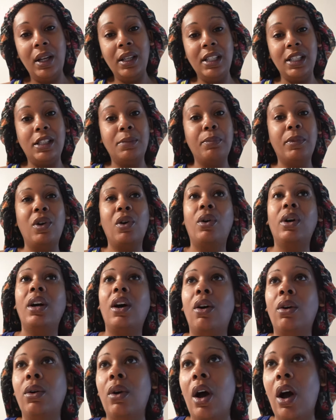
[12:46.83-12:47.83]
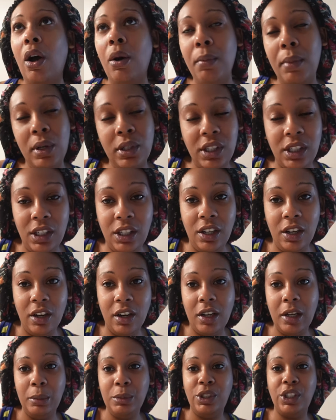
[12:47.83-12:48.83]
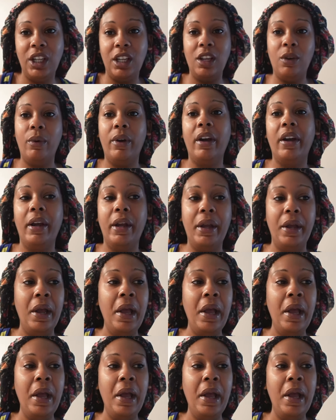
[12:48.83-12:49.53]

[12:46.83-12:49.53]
It's going on almost a year come January,